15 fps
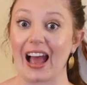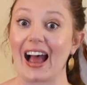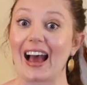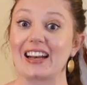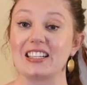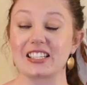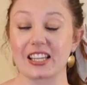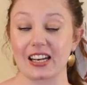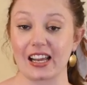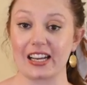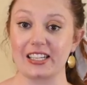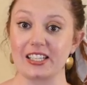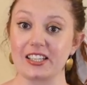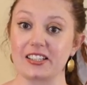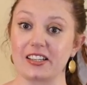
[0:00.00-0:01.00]
and it's the
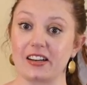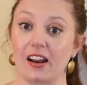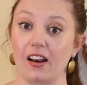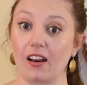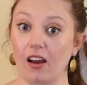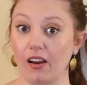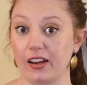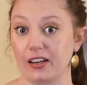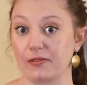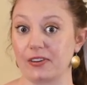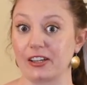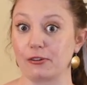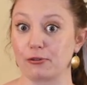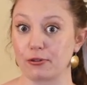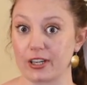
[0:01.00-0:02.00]
latest in a line of
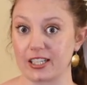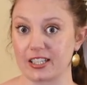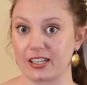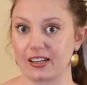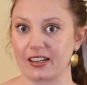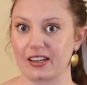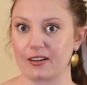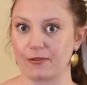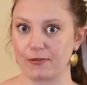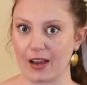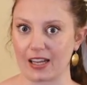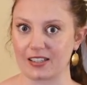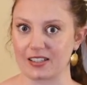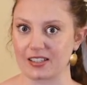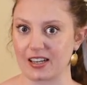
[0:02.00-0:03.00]
increasingly
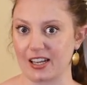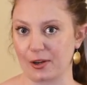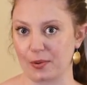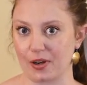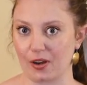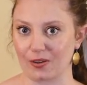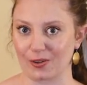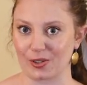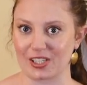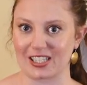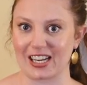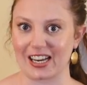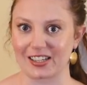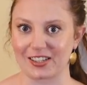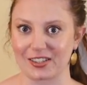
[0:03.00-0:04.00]
advanced liquid argon
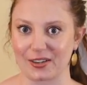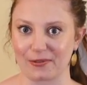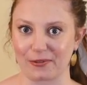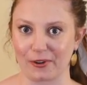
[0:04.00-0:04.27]
detectors at